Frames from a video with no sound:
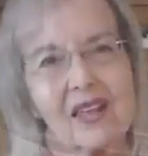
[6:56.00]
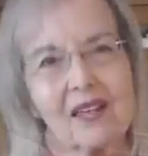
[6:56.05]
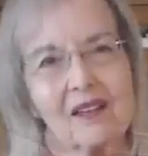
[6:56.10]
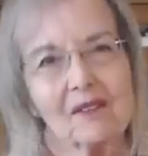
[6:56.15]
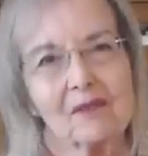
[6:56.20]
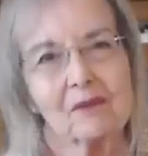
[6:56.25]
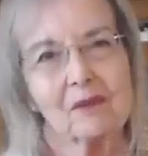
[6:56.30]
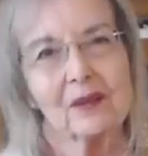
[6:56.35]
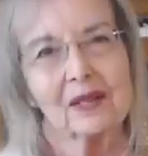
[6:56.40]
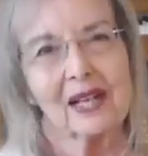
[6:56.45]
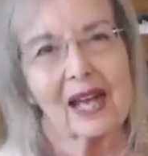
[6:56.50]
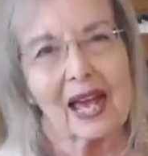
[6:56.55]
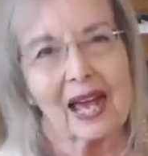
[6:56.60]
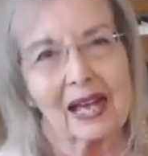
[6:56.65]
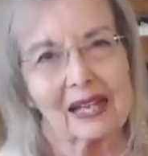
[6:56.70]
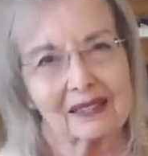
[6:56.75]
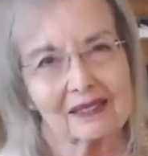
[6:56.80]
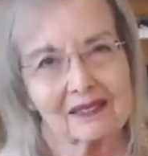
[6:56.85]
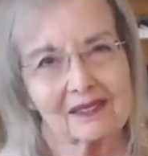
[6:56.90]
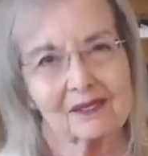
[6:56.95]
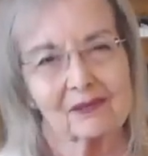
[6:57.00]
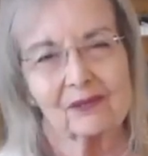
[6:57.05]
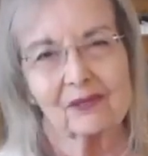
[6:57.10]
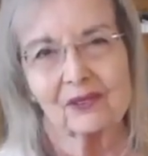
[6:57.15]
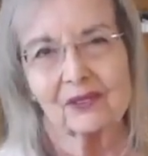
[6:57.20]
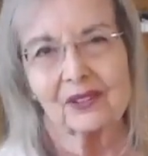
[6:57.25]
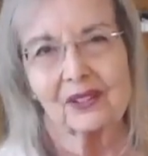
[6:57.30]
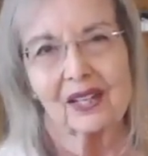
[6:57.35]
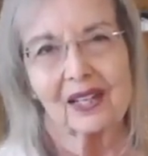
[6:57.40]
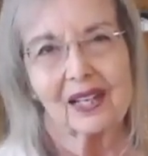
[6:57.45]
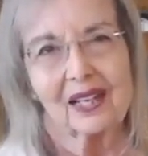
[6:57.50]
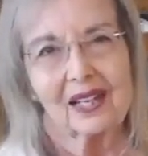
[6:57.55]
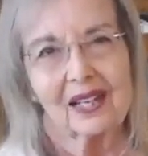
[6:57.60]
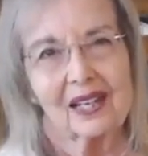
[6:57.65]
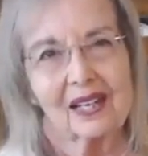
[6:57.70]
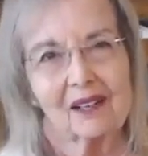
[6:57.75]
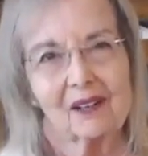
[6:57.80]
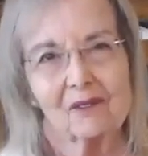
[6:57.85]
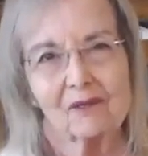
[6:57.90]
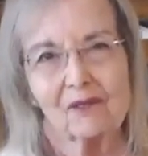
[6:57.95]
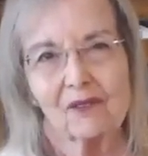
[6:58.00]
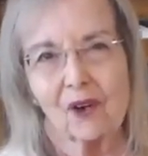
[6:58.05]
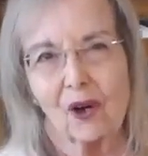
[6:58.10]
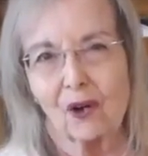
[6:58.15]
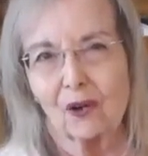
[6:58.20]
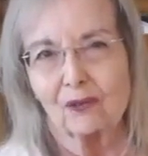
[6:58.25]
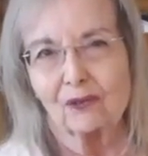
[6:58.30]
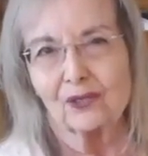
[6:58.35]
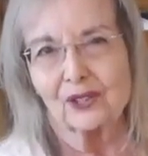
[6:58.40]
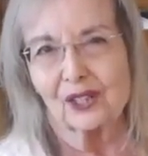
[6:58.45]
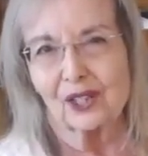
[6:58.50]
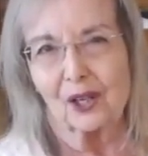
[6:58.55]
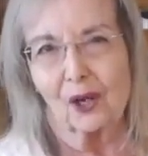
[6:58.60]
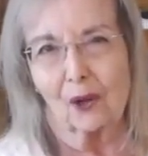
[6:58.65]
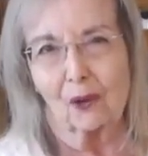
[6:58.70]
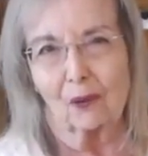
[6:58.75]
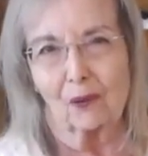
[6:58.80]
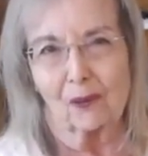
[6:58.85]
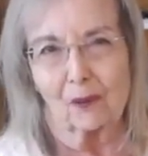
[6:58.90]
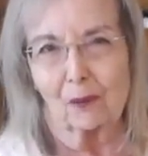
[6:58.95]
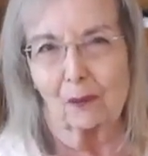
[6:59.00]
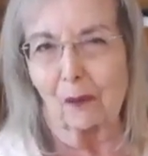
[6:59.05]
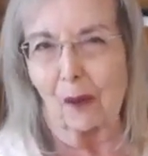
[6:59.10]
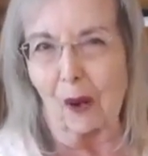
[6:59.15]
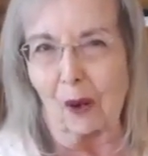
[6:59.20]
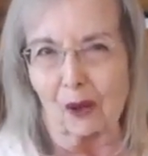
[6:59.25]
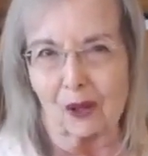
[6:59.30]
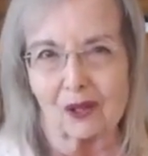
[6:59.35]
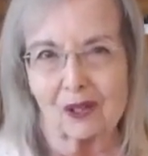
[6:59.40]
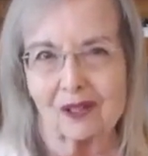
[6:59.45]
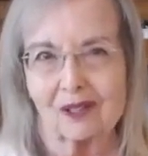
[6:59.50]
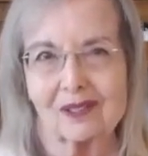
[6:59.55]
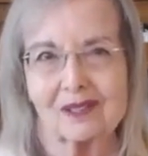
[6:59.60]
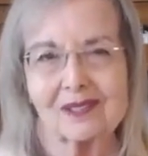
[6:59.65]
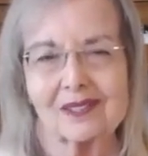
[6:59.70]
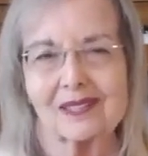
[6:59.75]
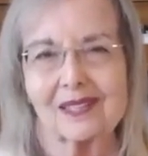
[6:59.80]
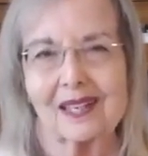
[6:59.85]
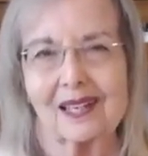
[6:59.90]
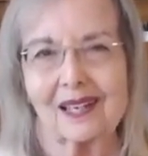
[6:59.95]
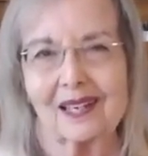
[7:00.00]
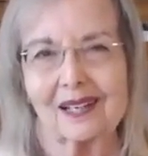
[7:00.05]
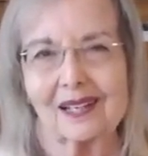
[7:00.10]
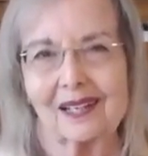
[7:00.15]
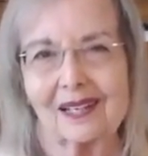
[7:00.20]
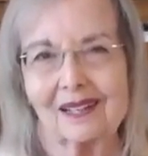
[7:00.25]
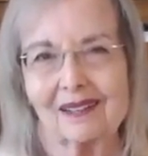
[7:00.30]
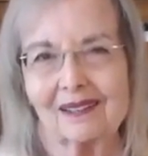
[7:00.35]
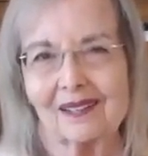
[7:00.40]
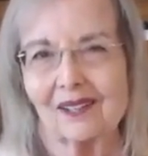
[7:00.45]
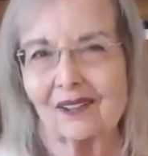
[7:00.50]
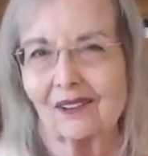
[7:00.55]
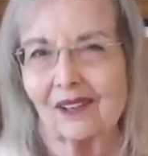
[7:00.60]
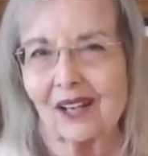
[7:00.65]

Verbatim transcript: have been actively involved in all the parks and they're